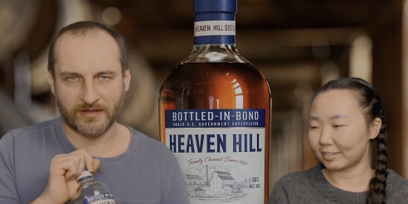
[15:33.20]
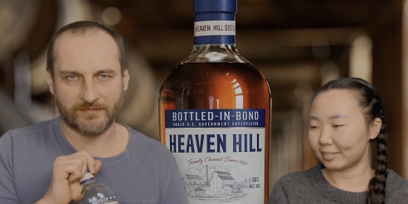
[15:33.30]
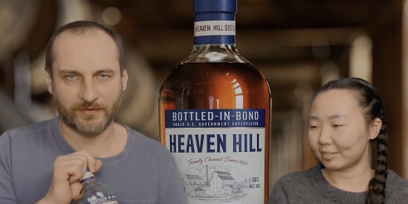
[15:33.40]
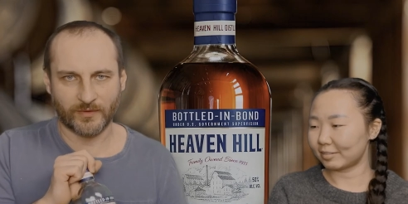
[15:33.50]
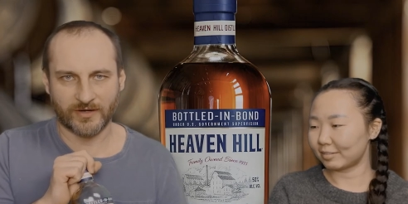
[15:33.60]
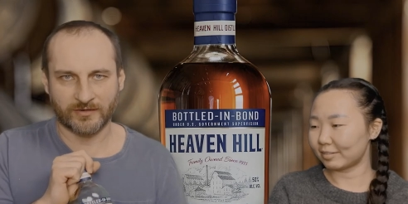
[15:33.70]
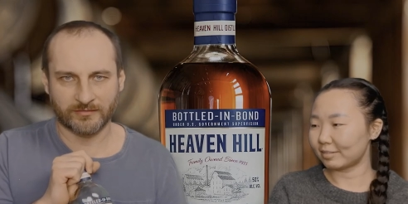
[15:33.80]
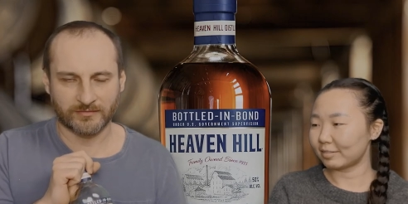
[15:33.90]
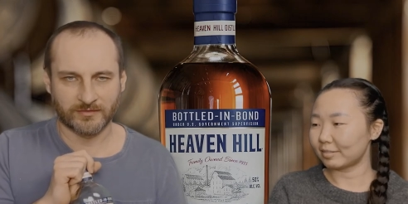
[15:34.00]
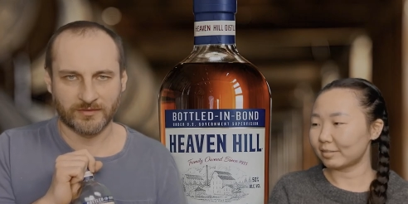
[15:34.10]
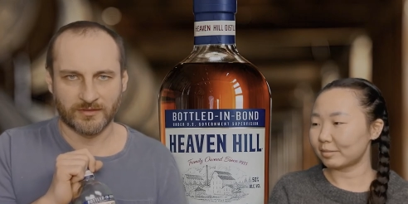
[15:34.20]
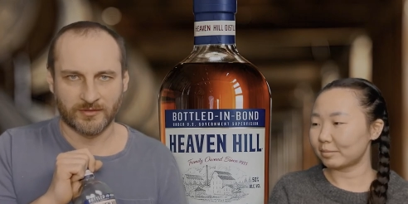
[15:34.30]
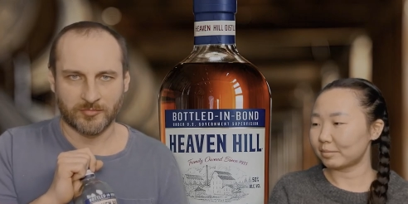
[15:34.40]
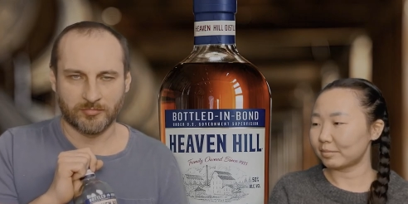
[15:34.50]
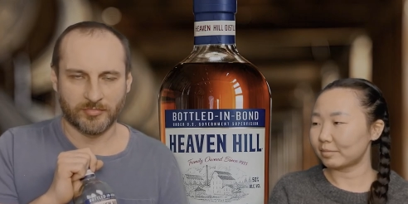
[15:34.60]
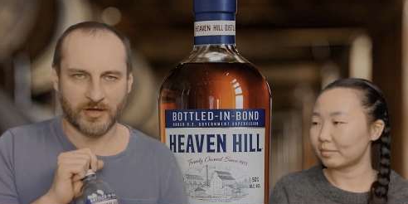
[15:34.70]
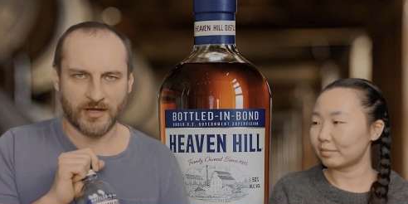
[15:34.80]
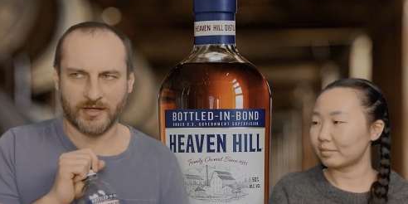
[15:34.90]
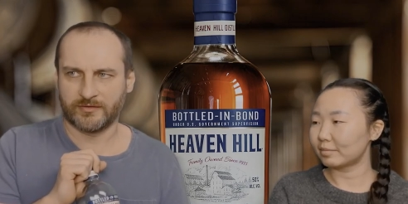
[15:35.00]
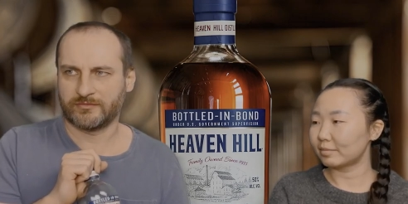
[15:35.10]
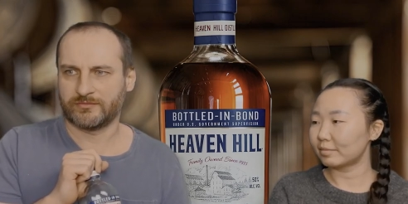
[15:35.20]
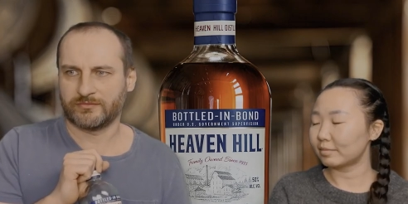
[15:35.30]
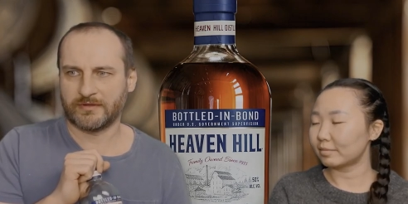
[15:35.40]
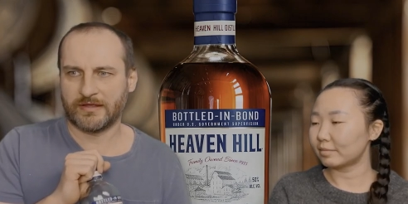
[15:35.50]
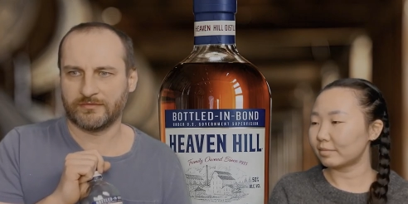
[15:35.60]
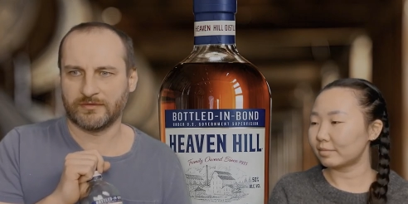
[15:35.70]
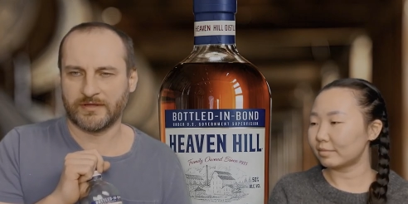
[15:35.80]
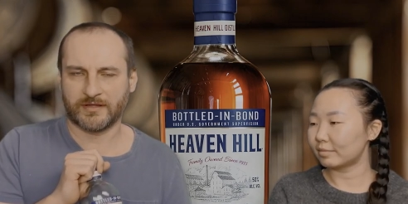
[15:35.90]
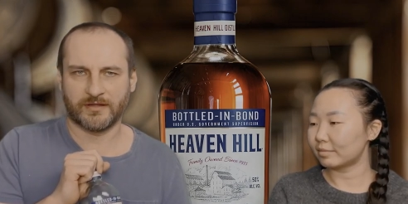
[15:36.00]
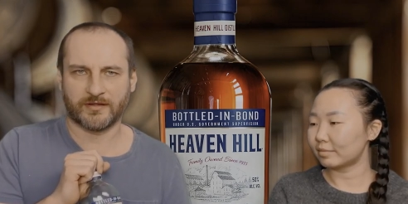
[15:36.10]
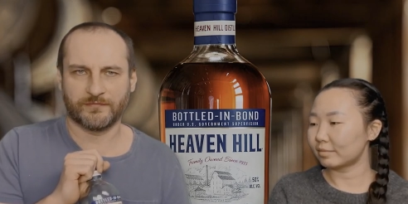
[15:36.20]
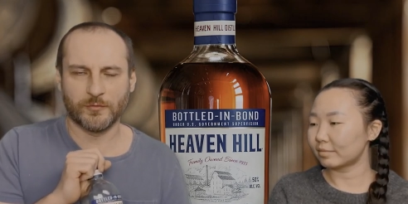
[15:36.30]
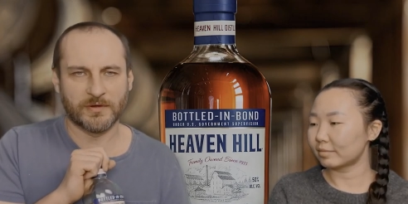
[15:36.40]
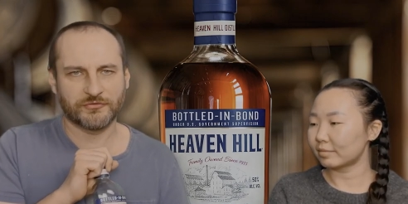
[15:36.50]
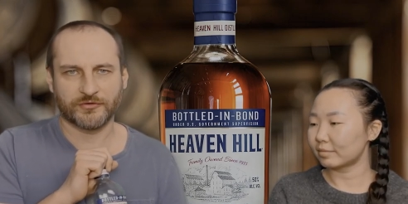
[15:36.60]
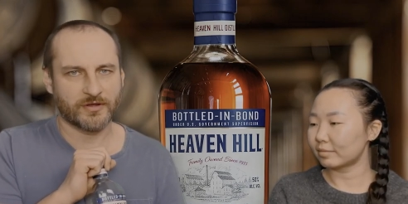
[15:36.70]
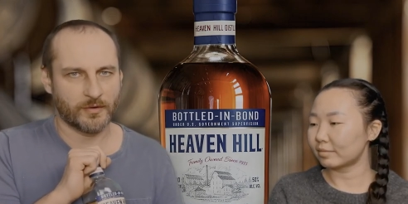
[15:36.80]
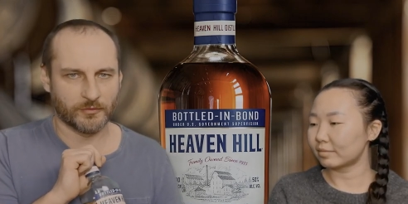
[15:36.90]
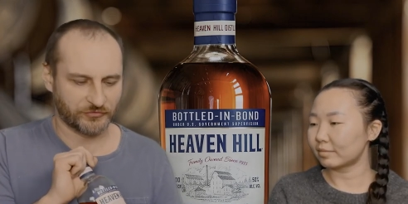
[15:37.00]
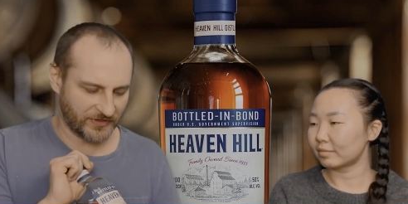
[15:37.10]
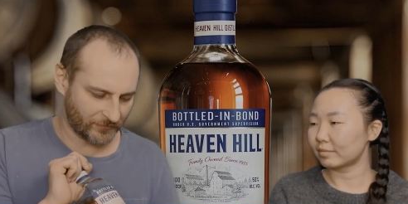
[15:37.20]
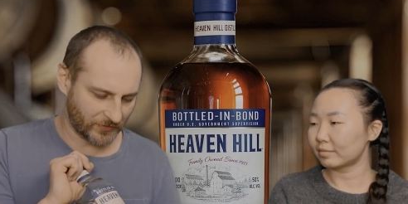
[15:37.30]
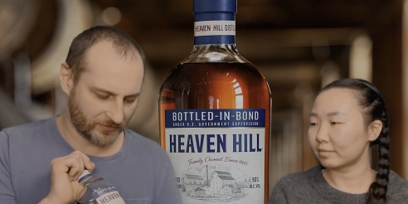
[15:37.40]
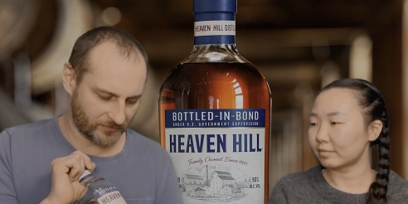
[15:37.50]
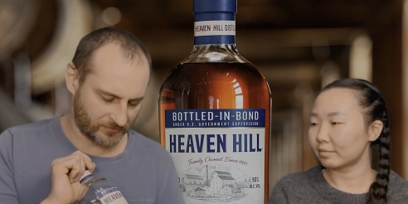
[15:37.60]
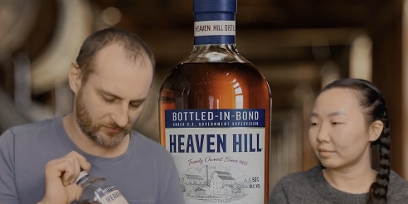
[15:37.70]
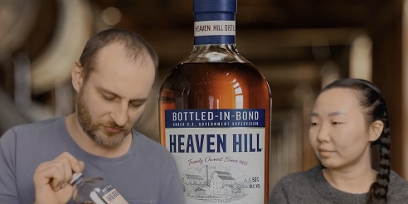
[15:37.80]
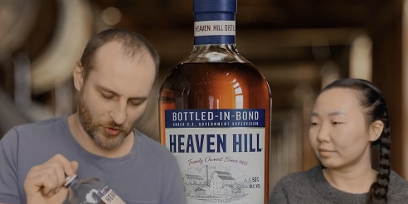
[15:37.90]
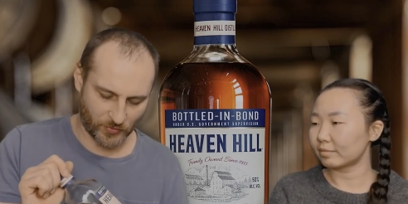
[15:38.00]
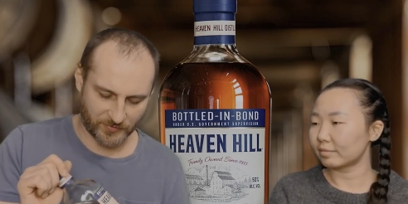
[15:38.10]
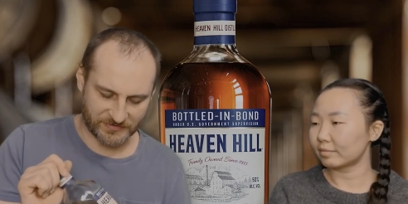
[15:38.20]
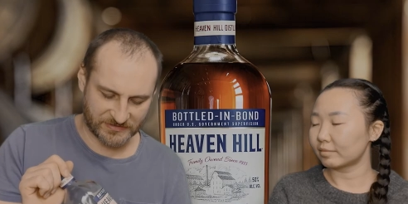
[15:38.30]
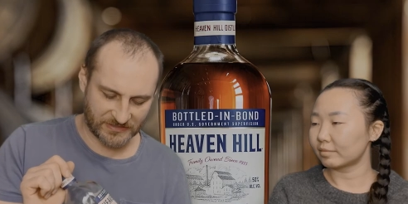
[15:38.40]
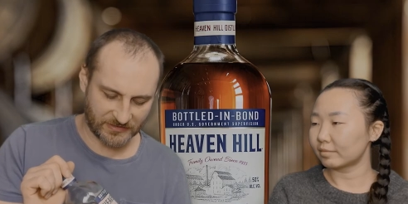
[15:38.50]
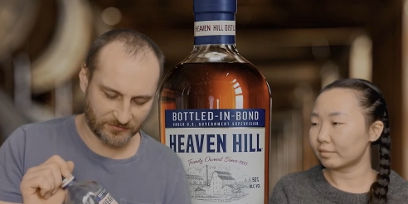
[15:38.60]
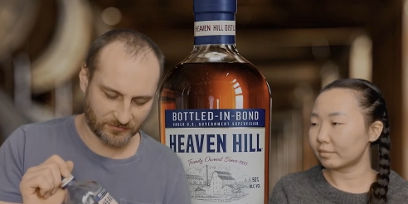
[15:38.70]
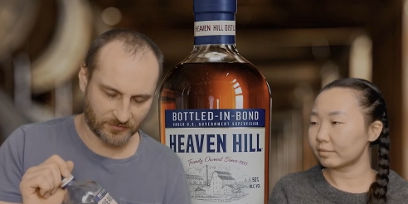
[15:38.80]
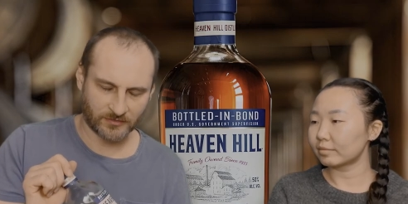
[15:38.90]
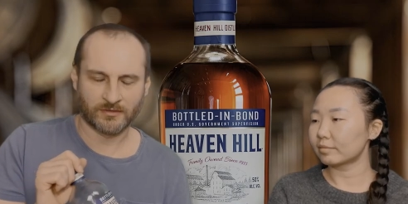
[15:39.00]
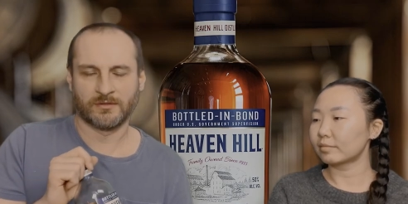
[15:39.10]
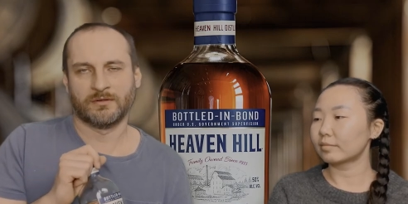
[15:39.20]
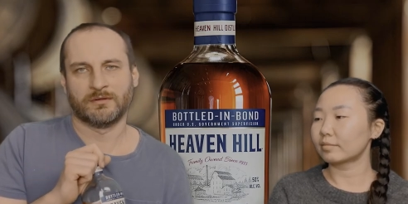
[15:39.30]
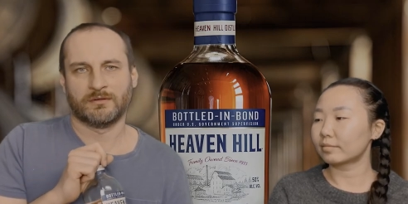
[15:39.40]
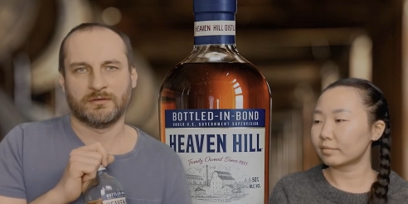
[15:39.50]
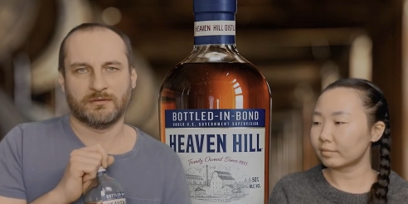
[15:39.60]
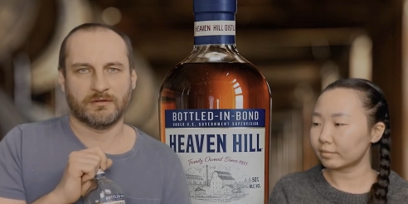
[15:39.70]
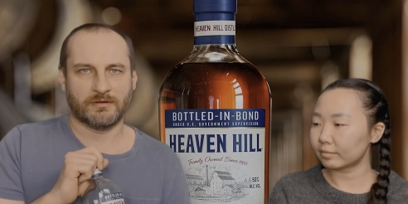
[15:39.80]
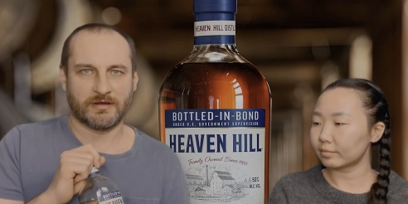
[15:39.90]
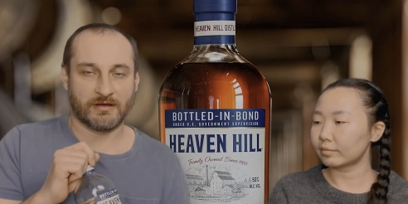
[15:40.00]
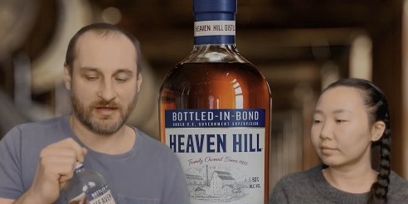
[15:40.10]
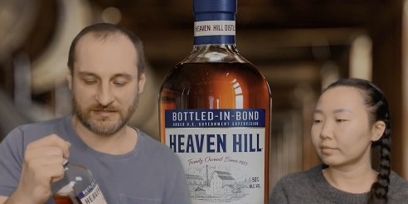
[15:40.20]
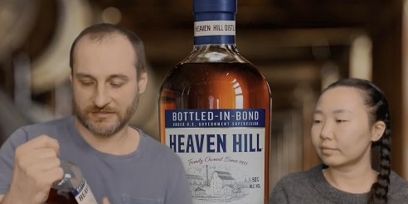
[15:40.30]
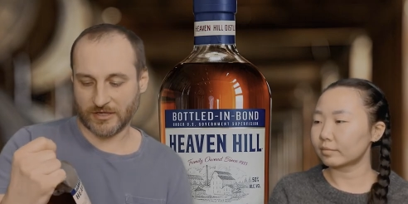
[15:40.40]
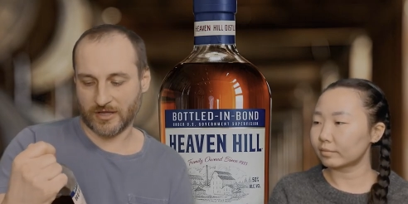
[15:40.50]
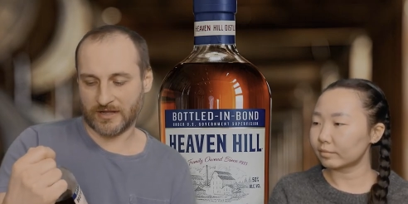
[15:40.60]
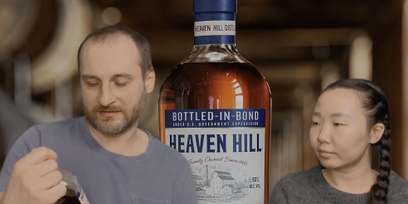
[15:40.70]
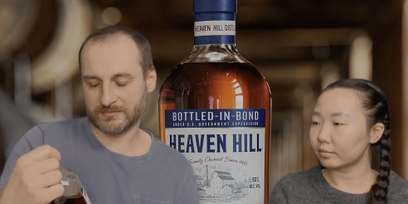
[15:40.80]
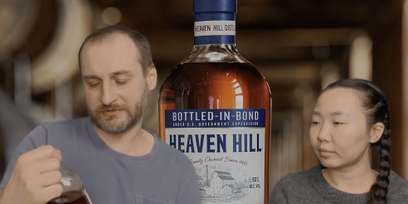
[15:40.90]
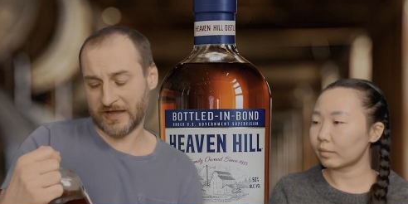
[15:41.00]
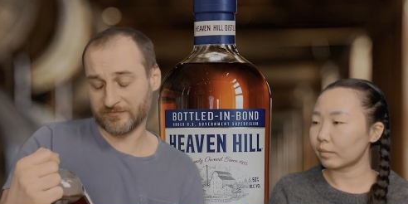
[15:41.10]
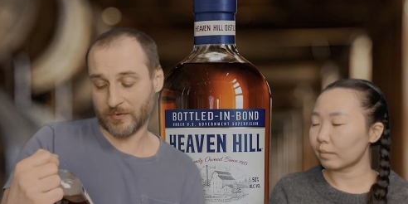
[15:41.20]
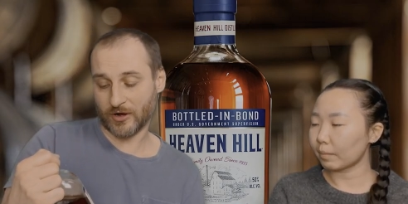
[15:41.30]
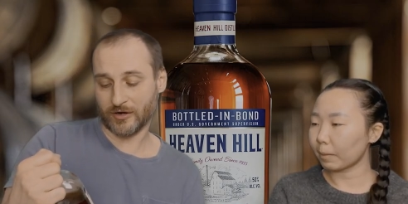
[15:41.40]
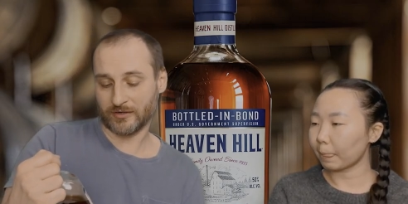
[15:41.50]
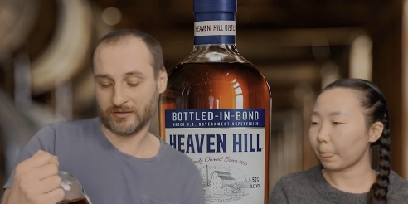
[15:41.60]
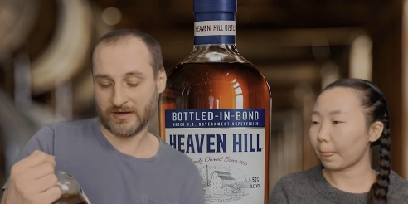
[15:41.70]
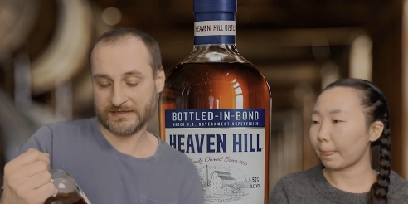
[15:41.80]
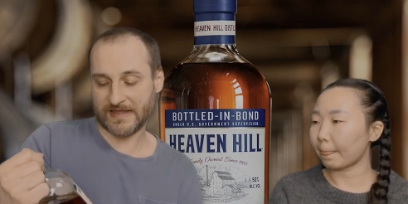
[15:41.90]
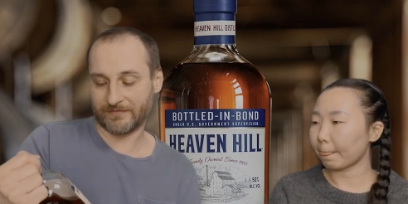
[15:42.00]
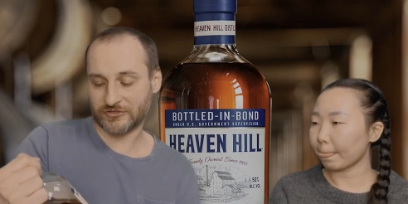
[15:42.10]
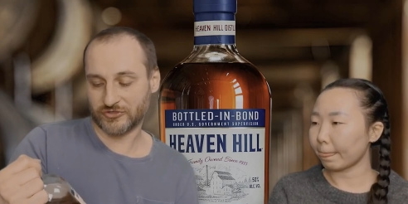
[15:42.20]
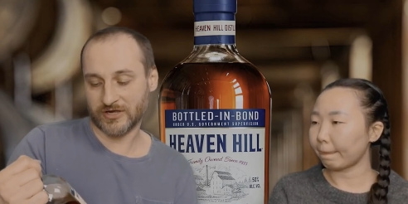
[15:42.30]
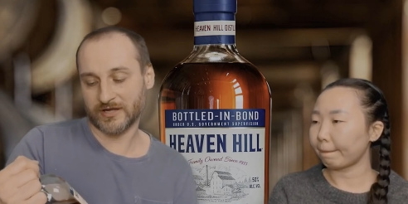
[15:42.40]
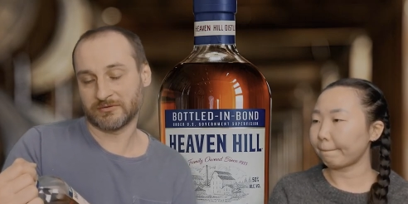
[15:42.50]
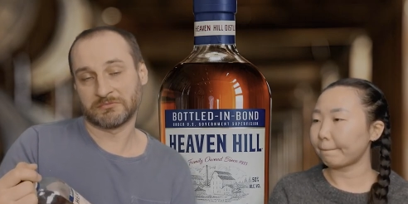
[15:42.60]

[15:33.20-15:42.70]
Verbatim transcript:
Speaker 1: everywhere, but as in like like a few months ago, it was never nowhere to be seen. Uh, I saw it at some dive bar. I gave it a try.